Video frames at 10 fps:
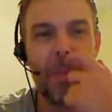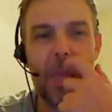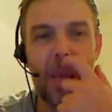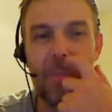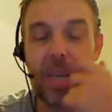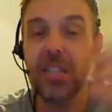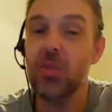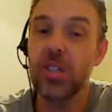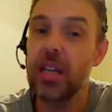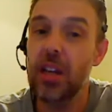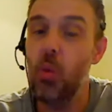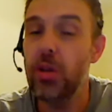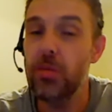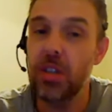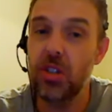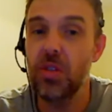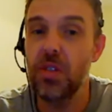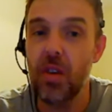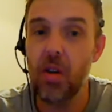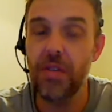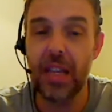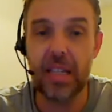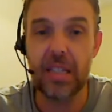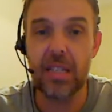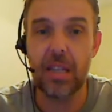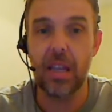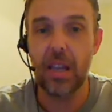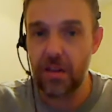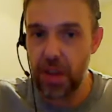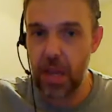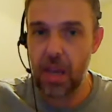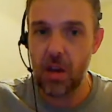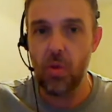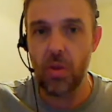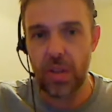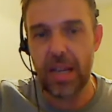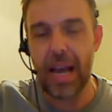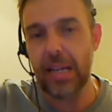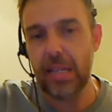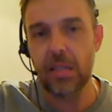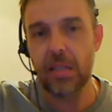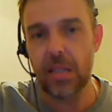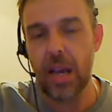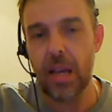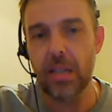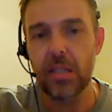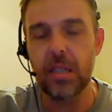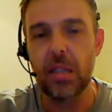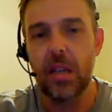they basically were saying it wouldn't be too far off the existing kind of Hero or the Titan size. Right.